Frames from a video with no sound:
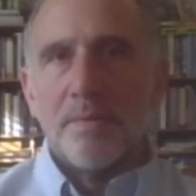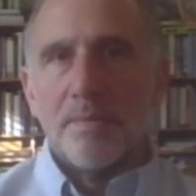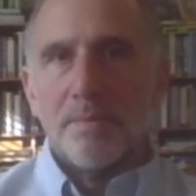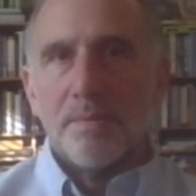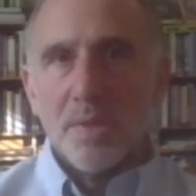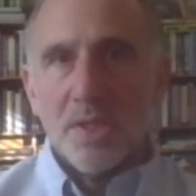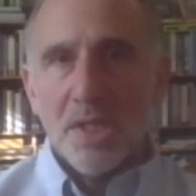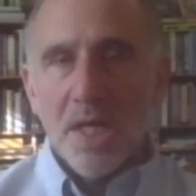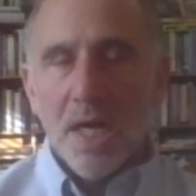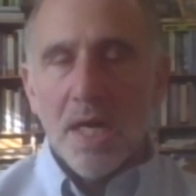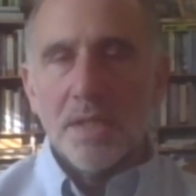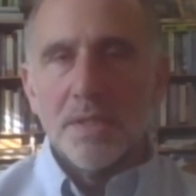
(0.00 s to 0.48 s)

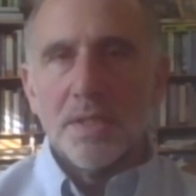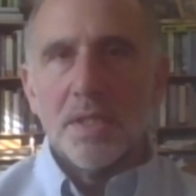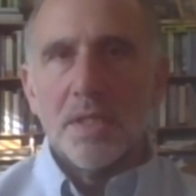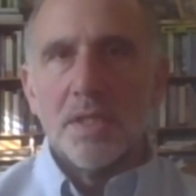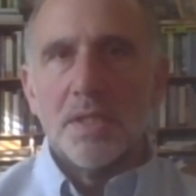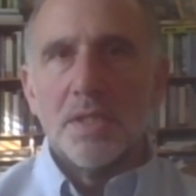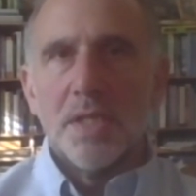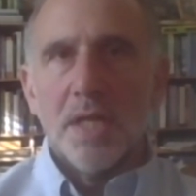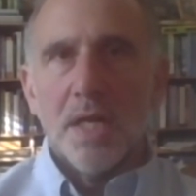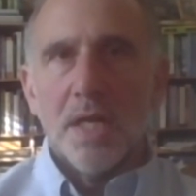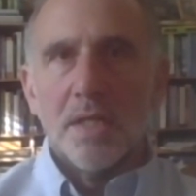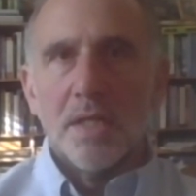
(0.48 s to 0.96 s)

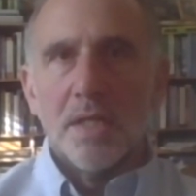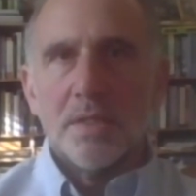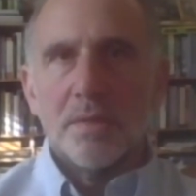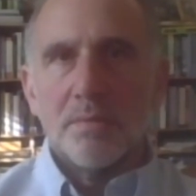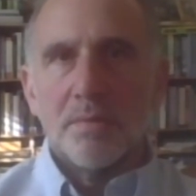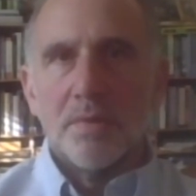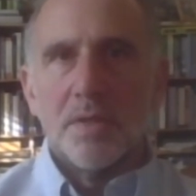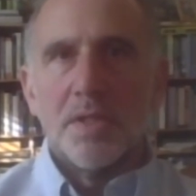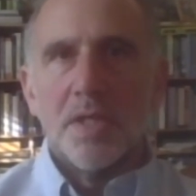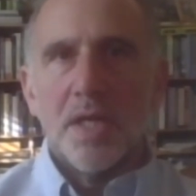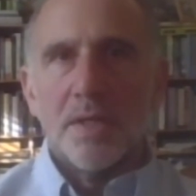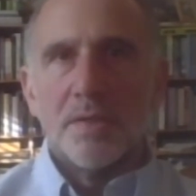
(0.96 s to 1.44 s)
Johnson & Johnson,
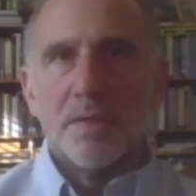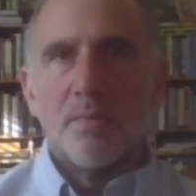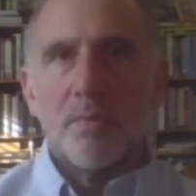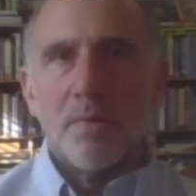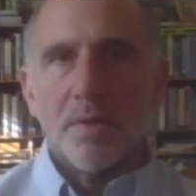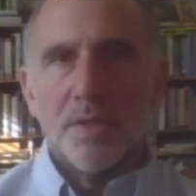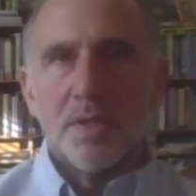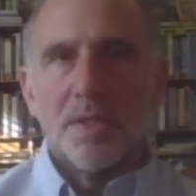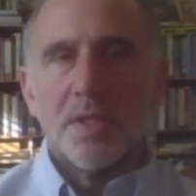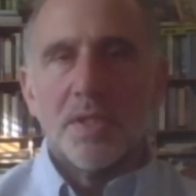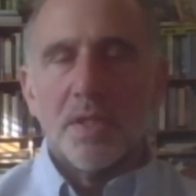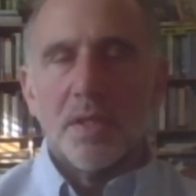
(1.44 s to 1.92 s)
which has
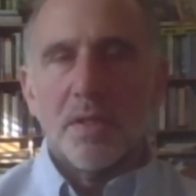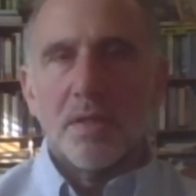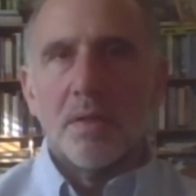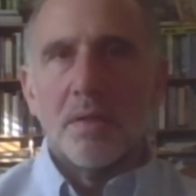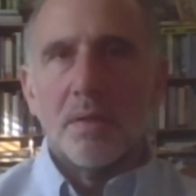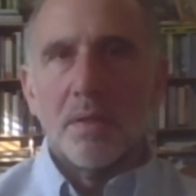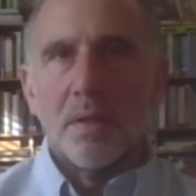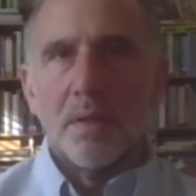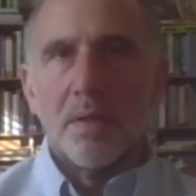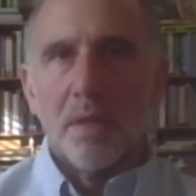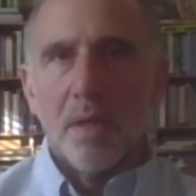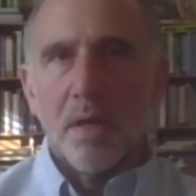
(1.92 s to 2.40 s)
one
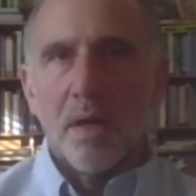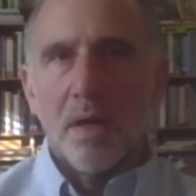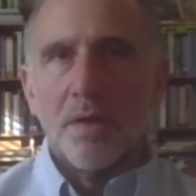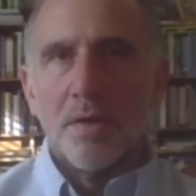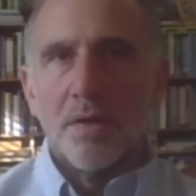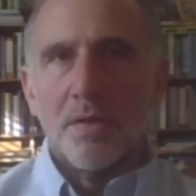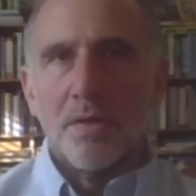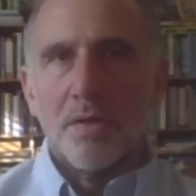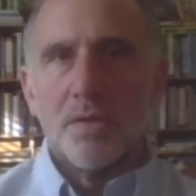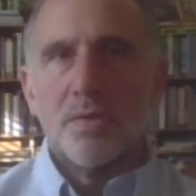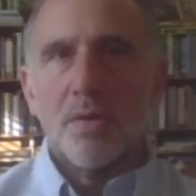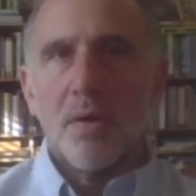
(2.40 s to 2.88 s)
still
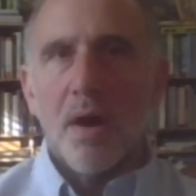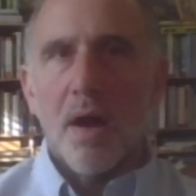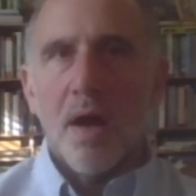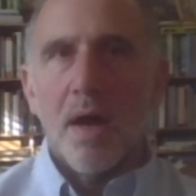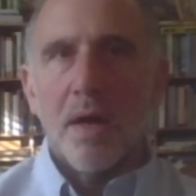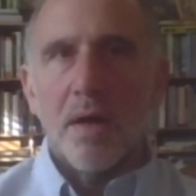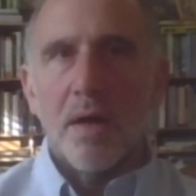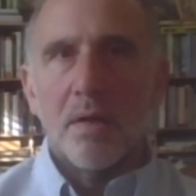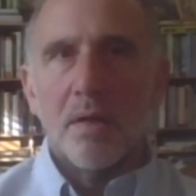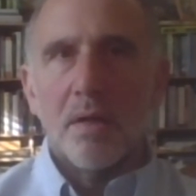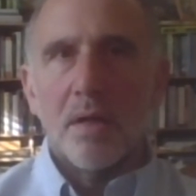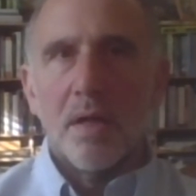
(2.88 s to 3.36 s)
under
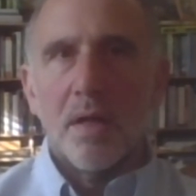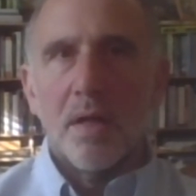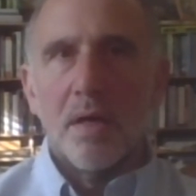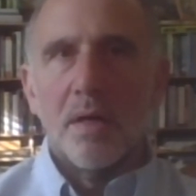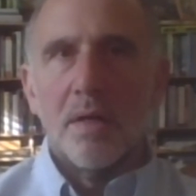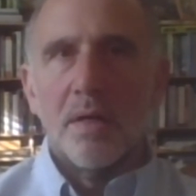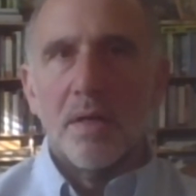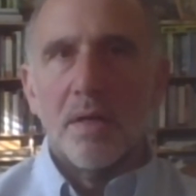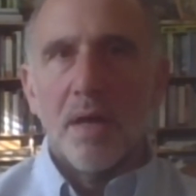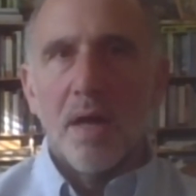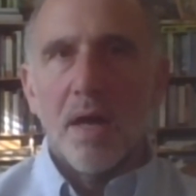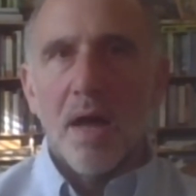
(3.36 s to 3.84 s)

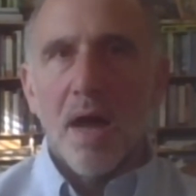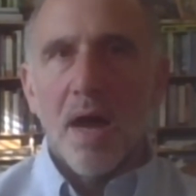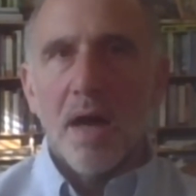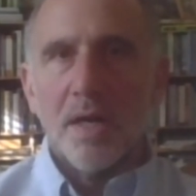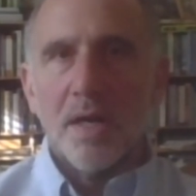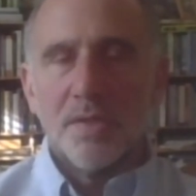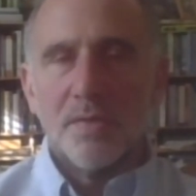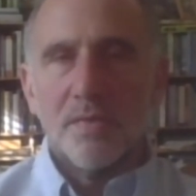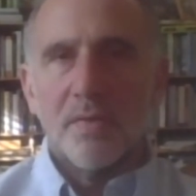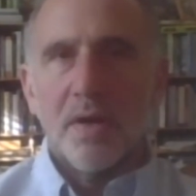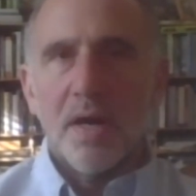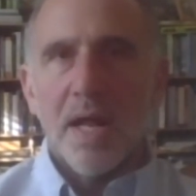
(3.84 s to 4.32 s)
trial,
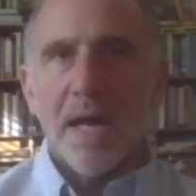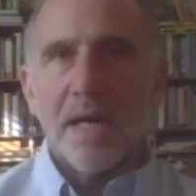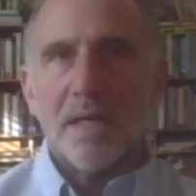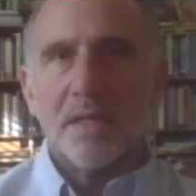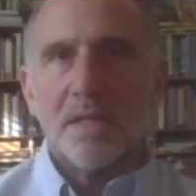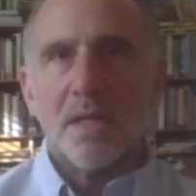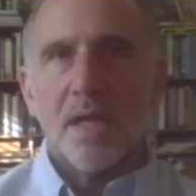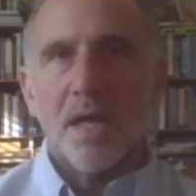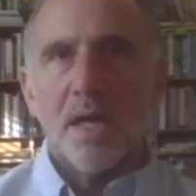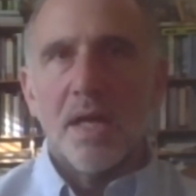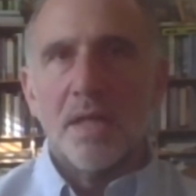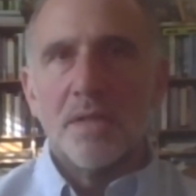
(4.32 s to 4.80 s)
Oxford,
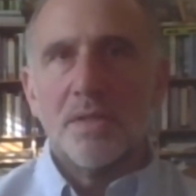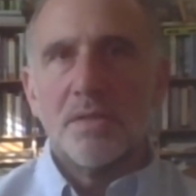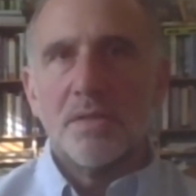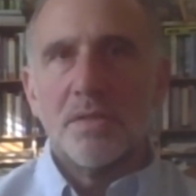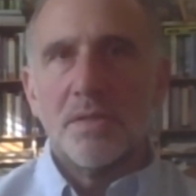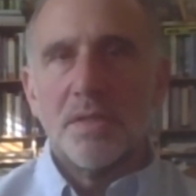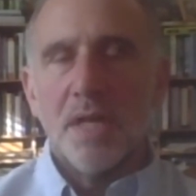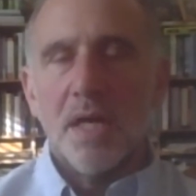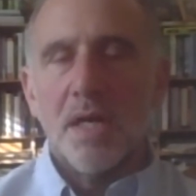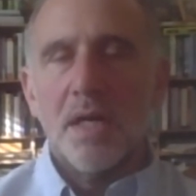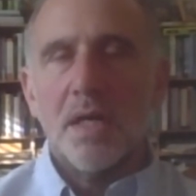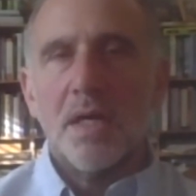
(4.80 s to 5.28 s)

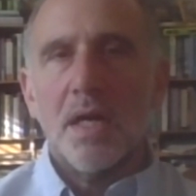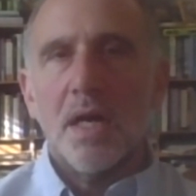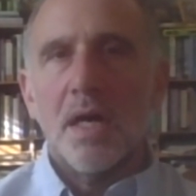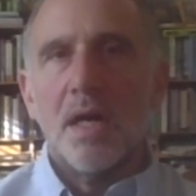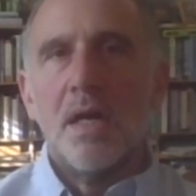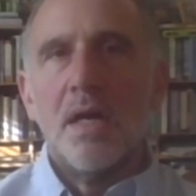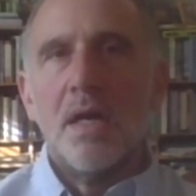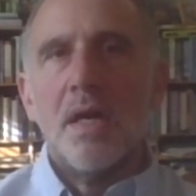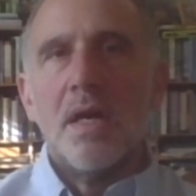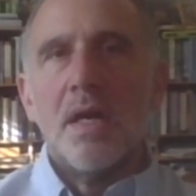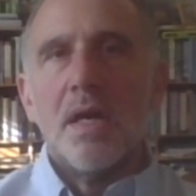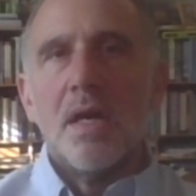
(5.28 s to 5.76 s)
AstraZeneca,
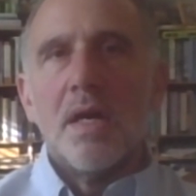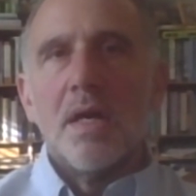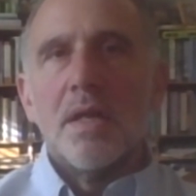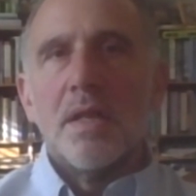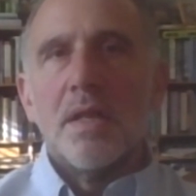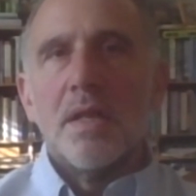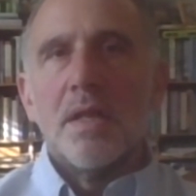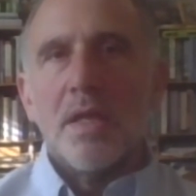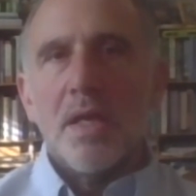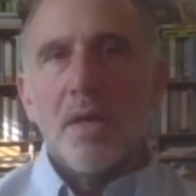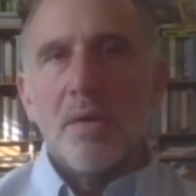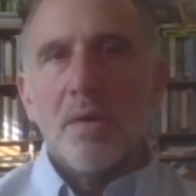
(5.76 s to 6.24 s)

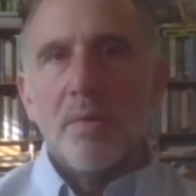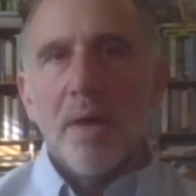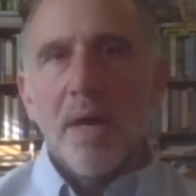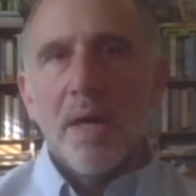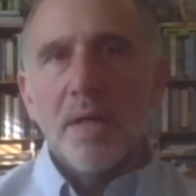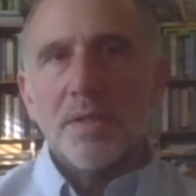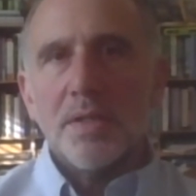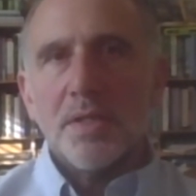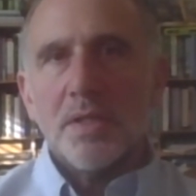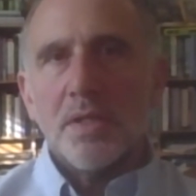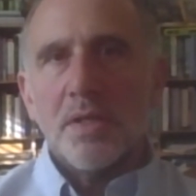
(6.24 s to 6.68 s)
the U.S.